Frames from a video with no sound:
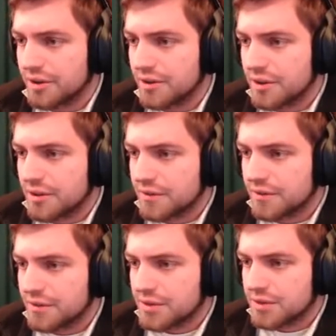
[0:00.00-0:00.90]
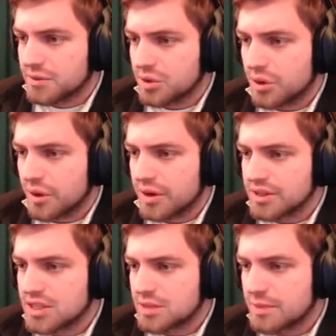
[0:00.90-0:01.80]
I'm gonna go ahead
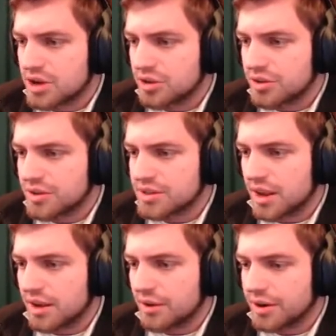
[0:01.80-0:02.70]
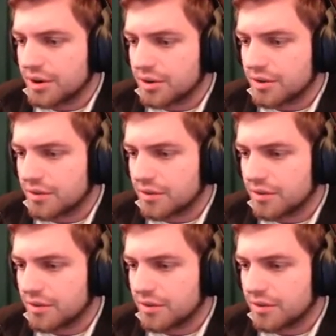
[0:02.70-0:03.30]
and smash on this guy right here.